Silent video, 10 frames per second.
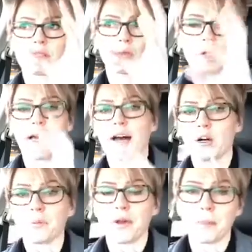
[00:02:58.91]
will
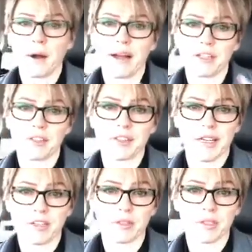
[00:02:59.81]
help their buyers
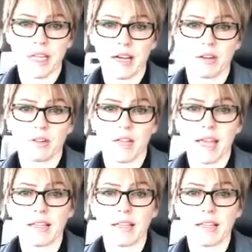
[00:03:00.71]
narrow down a